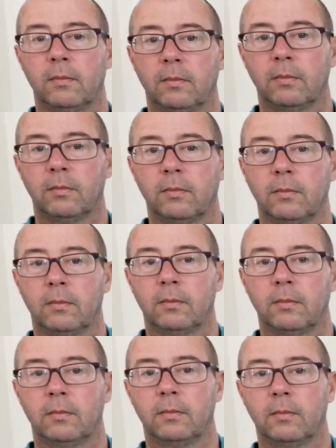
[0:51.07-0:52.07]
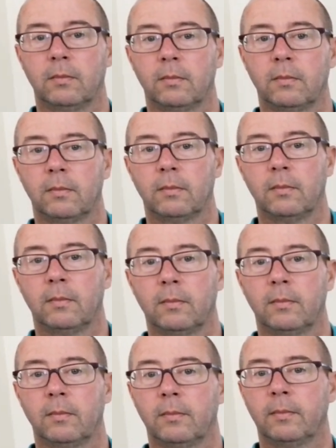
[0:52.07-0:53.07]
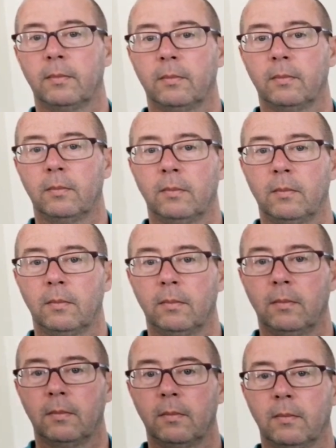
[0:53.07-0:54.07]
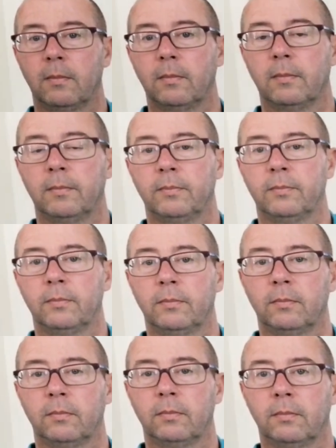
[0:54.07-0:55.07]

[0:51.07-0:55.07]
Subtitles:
[no speech]